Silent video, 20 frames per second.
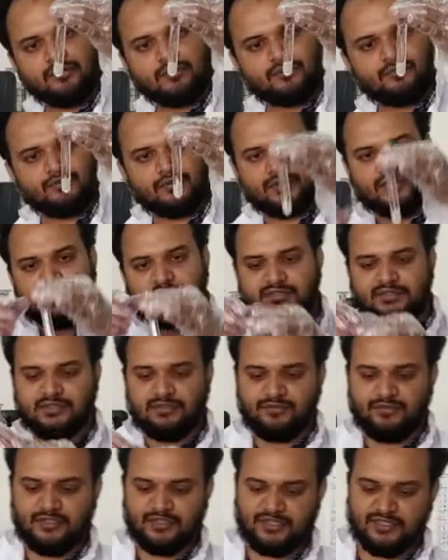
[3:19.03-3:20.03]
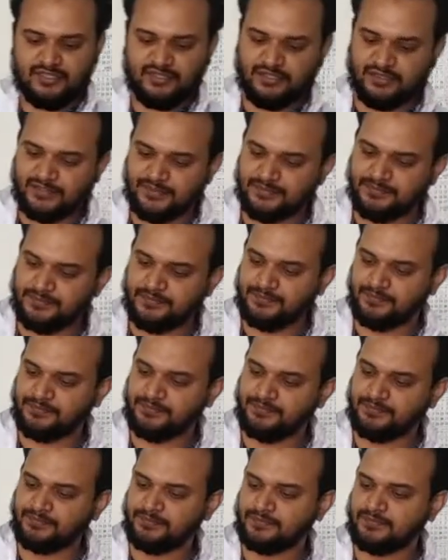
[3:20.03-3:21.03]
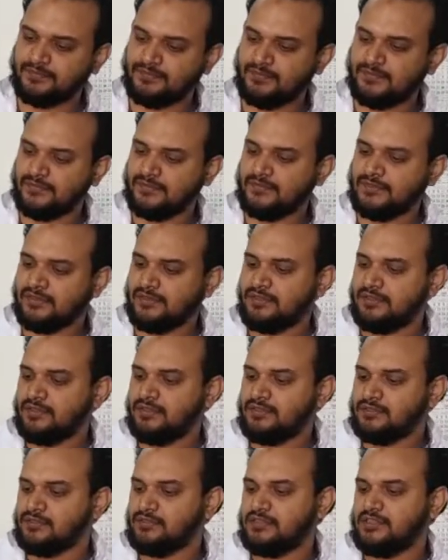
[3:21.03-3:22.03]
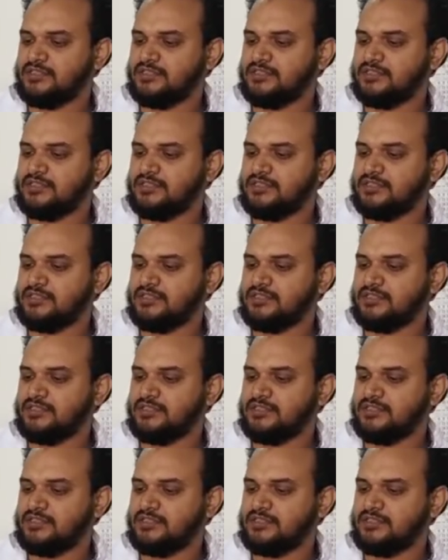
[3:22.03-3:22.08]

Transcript: of water is sufficient. So